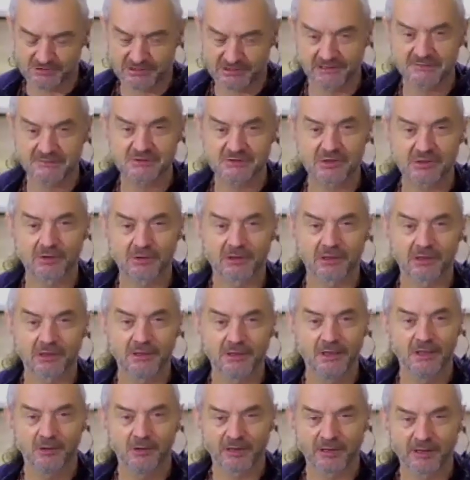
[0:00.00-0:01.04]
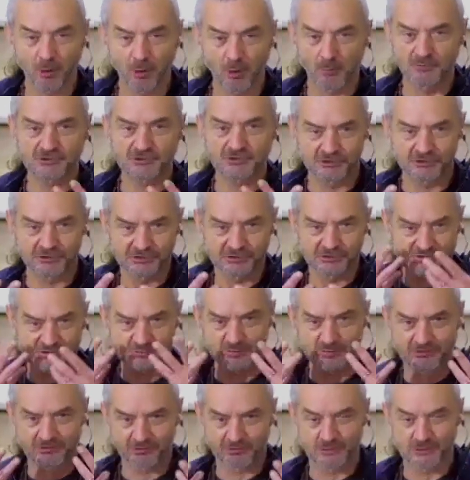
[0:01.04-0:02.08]
See? So that you have
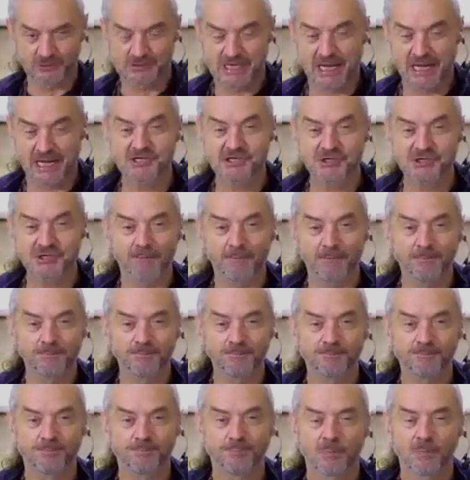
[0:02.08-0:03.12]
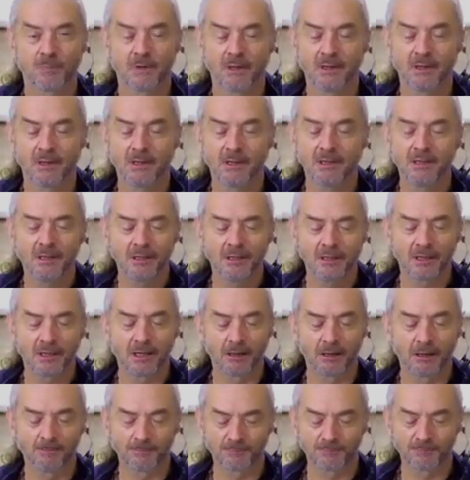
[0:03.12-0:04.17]
options with your attention.
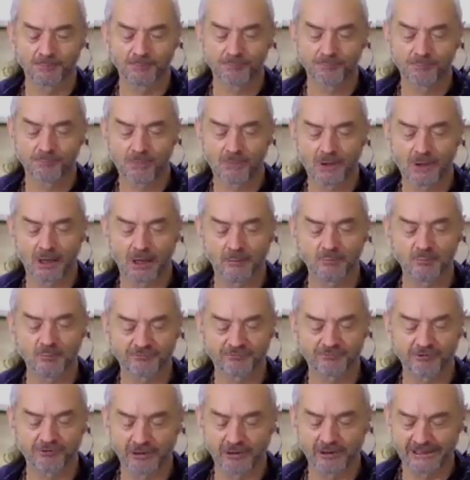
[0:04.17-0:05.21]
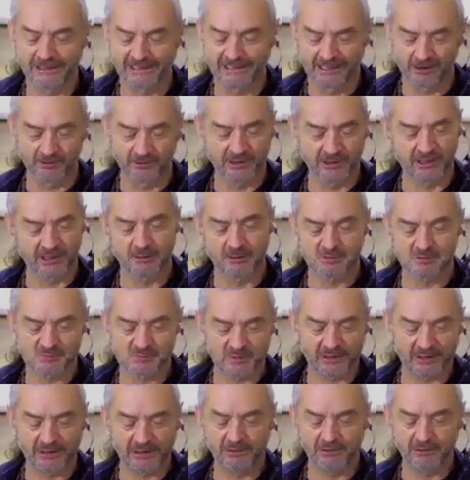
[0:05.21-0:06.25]
Um, I'm preferring down. It helps
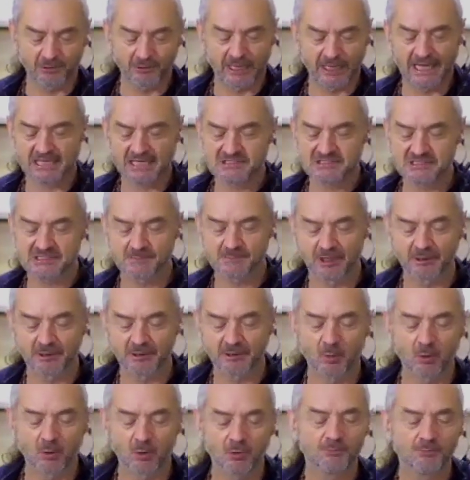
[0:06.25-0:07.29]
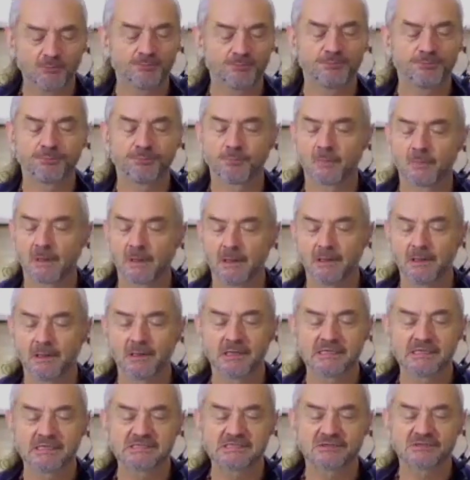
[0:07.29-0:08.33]
me relax the mind more
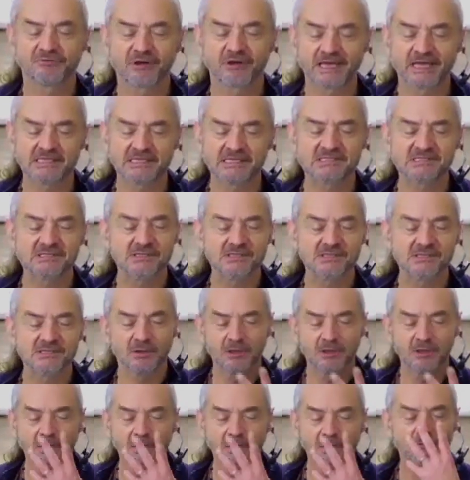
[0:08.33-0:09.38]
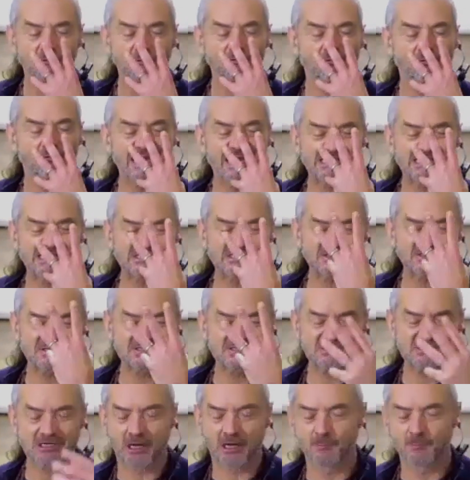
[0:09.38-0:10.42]
as the face
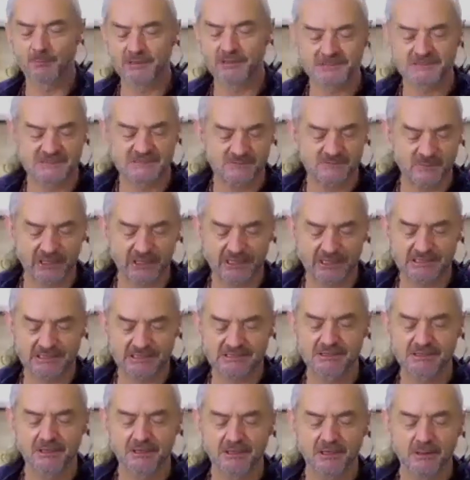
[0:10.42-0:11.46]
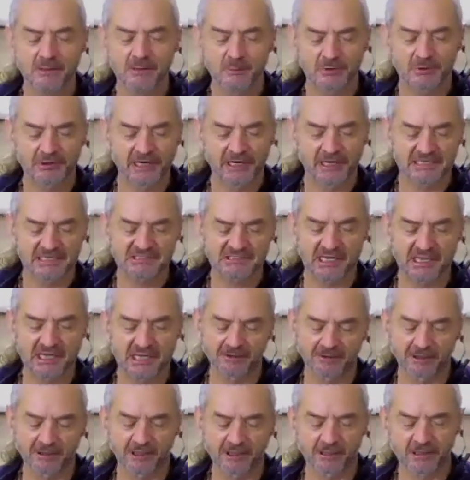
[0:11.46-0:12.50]
rests up in space. The next
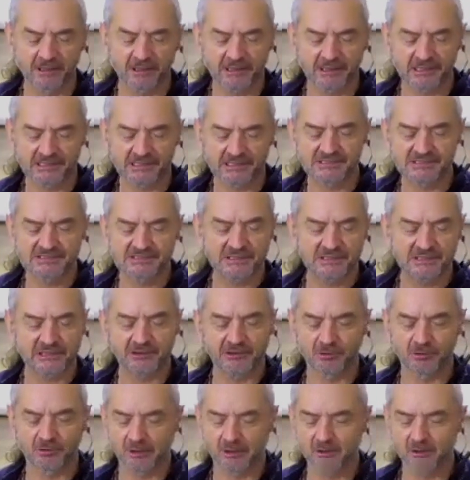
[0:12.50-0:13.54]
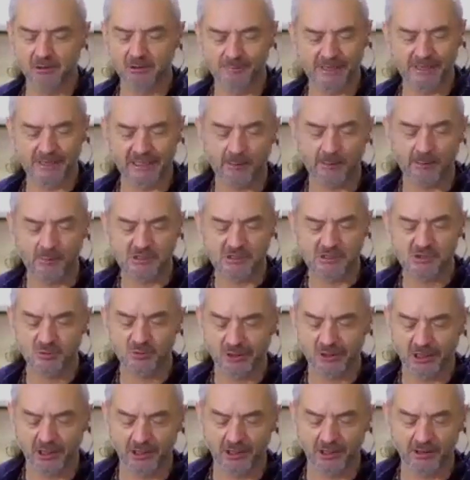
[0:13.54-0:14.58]
area is in your lower belly,
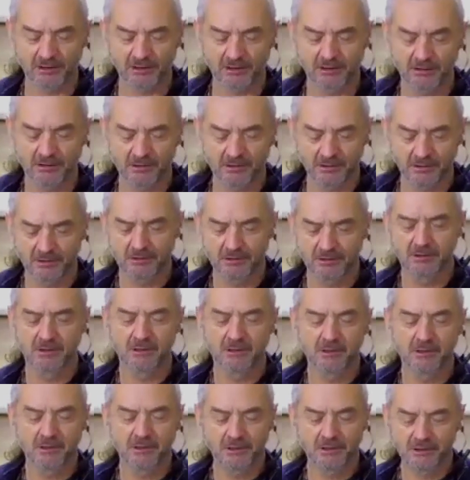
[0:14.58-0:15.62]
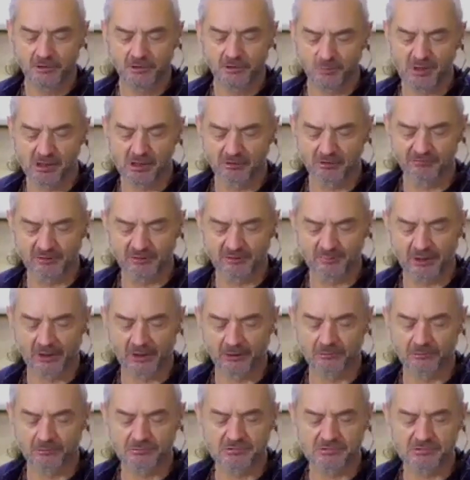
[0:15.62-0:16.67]
between your pelvic
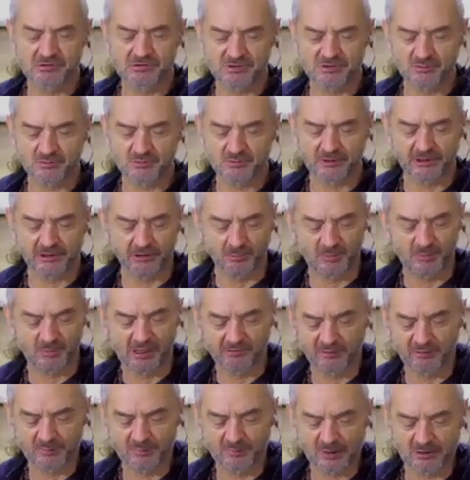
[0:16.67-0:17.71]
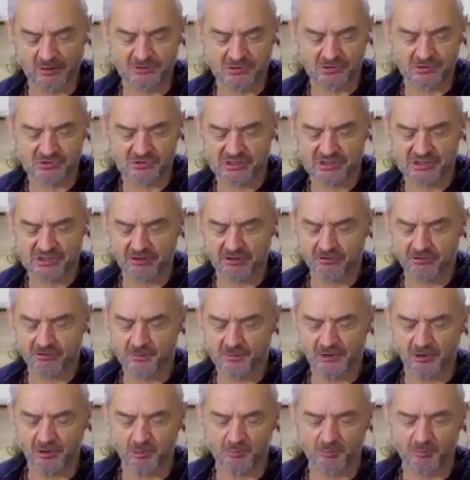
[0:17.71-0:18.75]
bones, between your pelvic bones, your
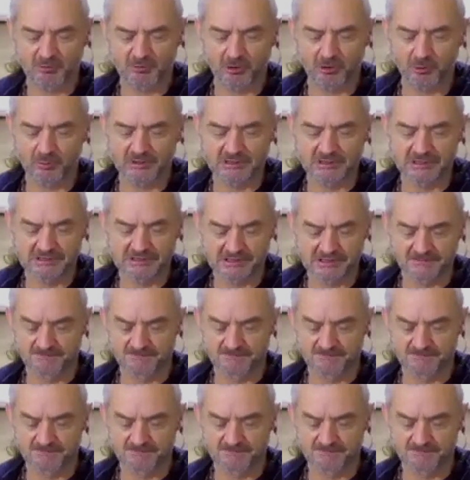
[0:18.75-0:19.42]
sacrum and your pubis.